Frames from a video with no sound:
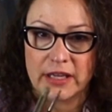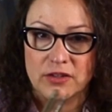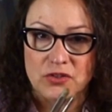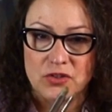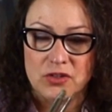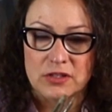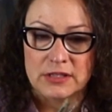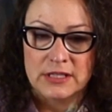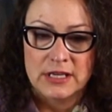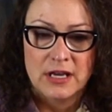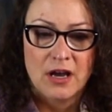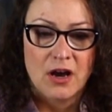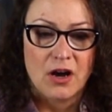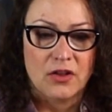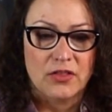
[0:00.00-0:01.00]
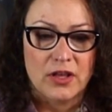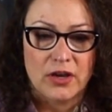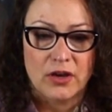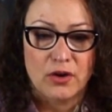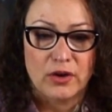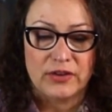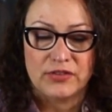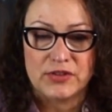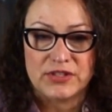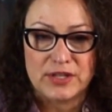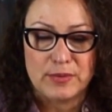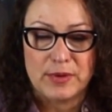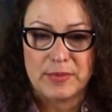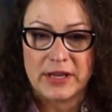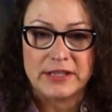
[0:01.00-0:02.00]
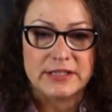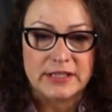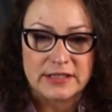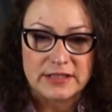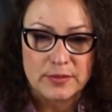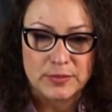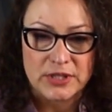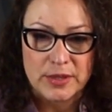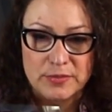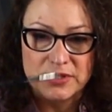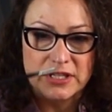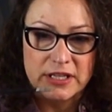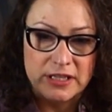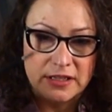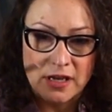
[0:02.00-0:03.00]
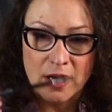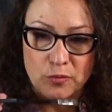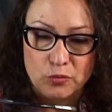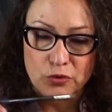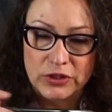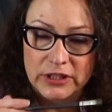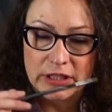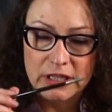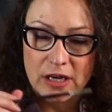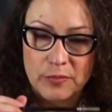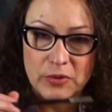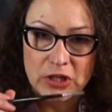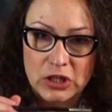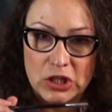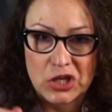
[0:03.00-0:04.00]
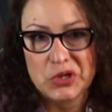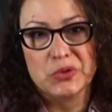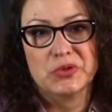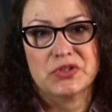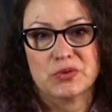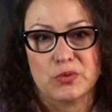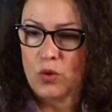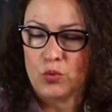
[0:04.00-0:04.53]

handle. Although if you see me painting, sometimes I'm really up close.